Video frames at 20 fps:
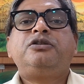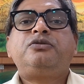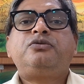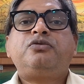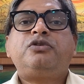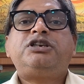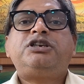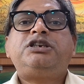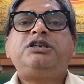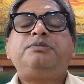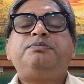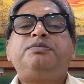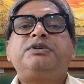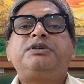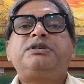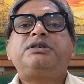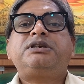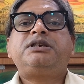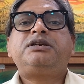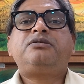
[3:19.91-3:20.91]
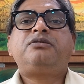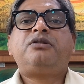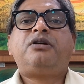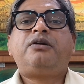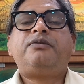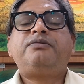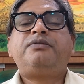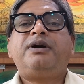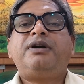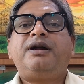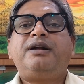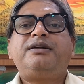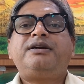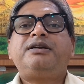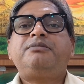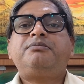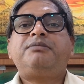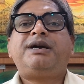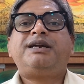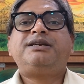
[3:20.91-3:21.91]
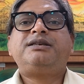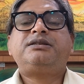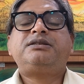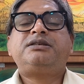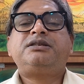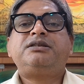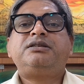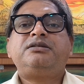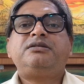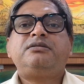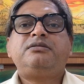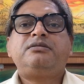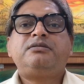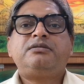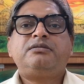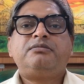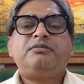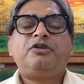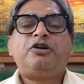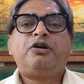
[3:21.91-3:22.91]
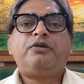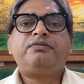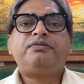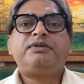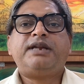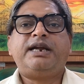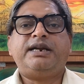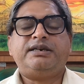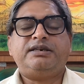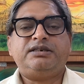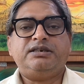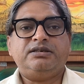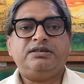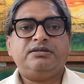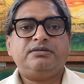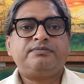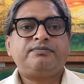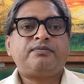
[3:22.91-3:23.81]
20% of 100 minus 10 of 90.